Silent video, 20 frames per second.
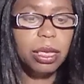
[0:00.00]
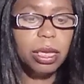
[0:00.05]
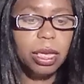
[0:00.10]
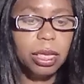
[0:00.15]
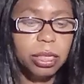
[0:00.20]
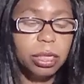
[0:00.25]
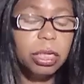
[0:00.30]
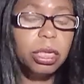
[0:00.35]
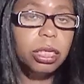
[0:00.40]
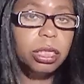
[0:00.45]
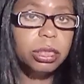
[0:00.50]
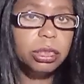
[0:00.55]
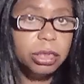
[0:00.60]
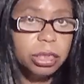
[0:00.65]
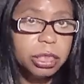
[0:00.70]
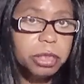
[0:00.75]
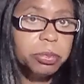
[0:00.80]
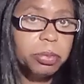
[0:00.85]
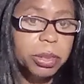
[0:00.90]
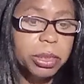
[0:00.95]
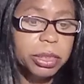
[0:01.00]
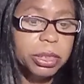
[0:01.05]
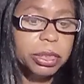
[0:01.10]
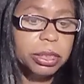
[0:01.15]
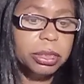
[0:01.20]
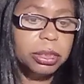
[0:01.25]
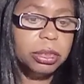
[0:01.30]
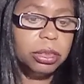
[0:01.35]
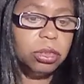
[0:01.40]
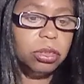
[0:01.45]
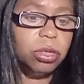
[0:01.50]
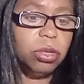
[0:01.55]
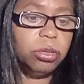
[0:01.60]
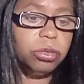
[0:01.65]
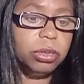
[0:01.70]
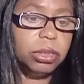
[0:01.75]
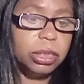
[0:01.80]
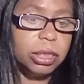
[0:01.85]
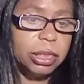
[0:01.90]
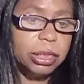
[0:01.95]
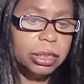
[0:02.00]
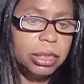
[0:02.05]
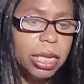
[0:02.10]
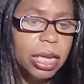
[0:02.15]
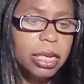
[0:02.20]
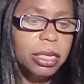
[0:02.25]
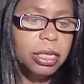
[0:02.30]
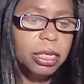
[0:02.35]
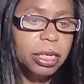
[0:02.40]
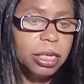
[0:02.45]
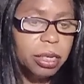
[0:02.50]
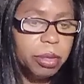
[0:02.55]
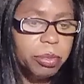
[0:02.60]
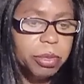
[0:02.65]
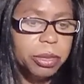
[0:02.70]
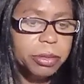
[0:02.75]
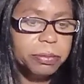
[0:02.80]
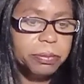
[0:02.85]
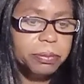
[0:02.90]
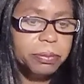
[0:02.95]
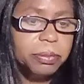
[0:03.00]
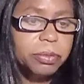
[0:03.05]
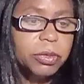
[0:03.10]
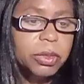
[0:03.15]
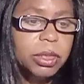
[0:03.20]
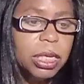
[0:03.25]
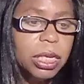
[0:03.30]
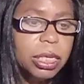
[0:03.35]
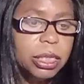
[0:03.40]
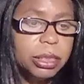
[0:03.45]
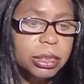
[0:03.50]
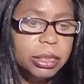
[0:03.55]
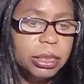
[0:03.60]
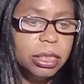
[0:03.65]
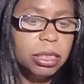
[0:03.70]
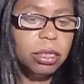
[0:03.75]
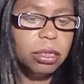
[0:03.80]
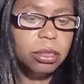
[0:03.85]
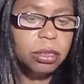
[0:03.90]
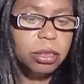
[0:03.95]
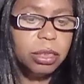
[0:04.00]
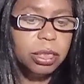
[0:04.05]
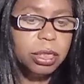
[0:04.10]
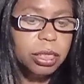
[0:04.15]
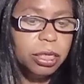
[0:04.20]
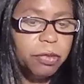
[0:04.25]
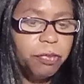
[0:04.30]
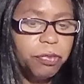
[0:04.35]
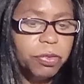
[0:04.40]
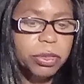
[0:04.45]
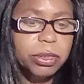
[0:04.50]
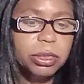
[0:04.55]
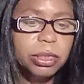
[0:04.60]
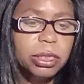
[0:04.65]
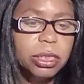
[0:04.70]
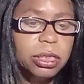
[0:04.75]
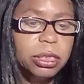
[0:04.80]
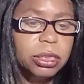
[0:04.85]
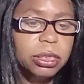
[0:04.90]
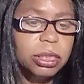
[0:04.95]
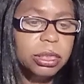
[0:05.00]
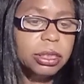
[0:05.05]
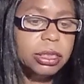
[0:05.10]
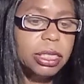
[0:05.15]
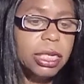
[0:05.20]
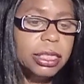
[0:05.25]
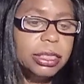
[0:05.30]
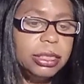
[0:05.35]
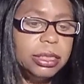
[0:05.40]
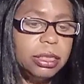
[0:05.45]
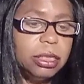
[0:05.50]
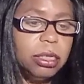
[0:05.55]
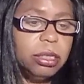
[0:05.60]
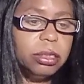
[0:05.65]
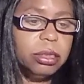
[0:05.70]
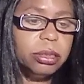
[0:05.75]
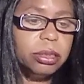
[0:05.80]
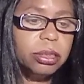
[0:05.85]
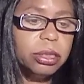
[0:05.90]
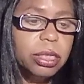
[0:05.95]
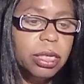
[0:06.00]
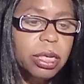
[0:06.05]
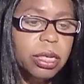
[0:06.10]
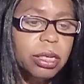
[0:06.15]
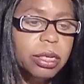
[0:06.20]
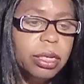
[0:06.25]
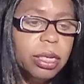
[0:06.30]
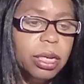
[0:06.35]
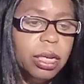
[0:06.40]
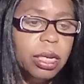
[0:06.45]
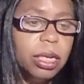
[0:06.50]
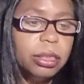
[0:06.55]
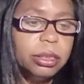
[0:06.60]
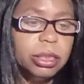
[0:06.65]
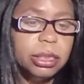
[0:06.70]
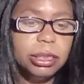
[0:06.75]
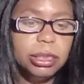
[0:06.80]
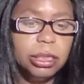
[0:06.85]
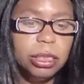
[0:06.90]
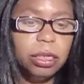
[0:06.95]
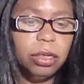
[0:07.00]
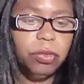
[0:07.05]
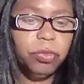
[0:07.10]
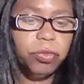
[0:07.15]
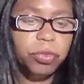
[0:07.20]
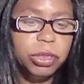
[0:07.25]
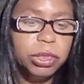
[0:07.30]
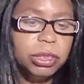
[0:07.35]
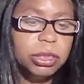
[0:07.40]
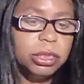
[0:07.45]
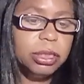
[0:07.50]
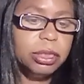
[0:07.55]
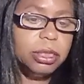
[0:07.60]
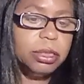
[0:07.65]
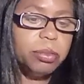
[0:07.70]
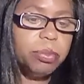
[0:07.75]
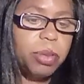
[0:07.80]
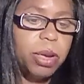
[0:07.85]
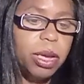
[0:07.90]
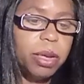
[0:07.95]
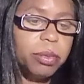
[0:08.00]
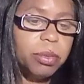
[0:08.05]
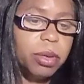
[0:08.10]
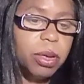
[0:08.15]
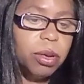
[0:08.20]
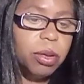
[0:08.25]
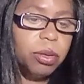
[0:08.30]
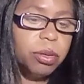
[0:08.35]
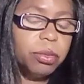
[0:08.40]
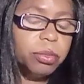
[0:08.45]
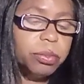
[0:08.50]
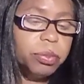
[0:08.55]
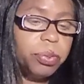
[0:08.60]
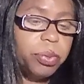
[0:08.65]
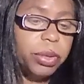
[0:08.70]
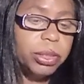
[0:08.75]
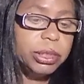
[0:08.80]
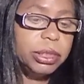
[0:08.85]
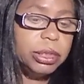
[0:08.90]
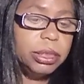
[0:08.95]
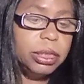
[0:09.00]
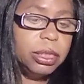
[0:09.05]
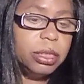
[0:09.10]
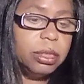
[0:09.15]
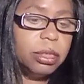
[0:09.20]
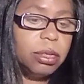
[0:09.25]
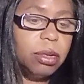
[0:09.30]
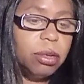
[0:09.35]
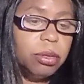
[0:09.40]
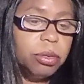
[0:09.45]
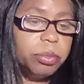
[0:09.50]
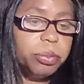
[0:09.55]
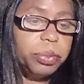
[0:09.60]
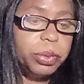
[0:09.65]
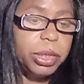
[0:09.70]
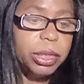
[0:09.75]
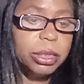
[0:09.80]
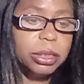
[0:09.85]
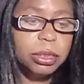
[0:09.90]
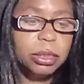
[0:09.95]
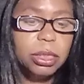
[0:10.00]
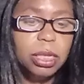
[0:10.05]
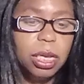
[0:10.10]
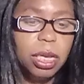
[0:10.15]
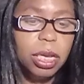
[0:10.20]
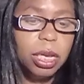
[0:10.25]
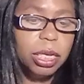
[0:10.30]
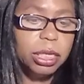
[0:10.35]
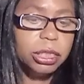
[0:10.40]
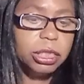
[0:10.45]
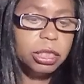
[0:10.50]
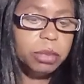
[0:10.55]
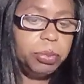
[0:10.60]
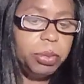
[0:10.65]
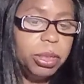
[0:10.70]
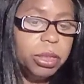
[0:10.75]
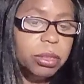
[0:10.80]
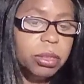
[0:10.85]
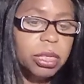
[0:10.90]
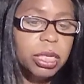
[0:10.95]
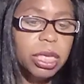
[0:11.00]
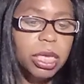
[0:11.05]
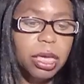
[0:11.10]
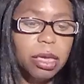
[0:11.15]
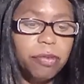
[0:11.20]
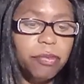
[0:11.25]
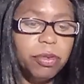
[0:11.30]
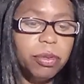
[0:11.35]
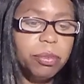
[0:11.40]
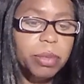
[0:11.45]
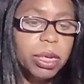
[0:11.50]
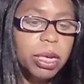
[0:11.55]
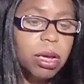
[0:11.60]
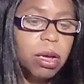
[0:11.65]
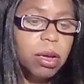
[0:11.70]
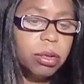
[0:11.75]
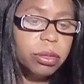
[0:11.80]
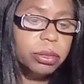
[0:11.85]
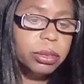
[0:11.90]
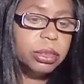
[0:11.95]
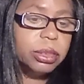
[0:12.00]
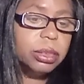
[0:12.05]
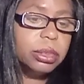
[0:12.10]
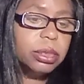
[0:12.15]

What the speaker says: it is suspended. So the debt limit deal lifting to debt ceiling. The deal reaches by President Bennett and Speaker Kevin McCarthy,